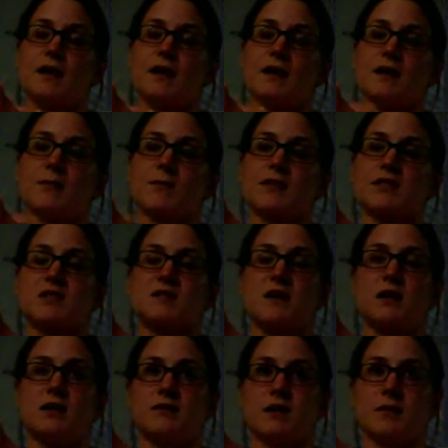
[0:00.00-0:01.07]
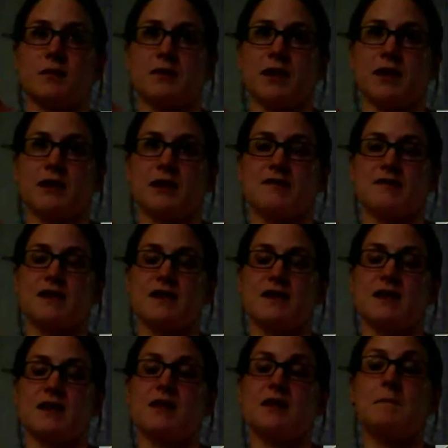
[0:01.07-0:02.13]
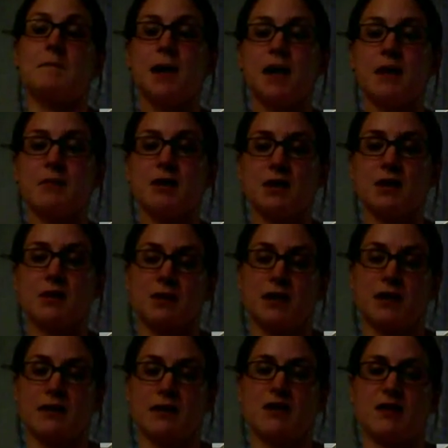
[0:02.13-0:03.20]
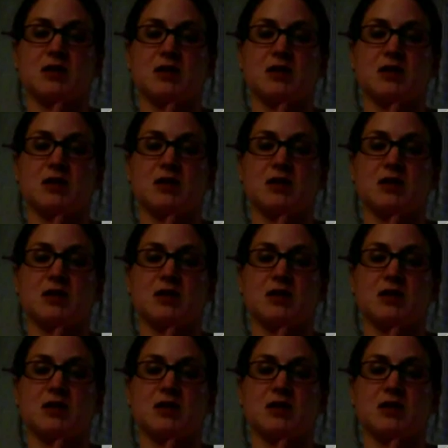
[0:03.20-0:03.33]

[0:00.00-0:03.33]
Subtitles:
it reaches all of our plants. And then in the berm, you can plant things.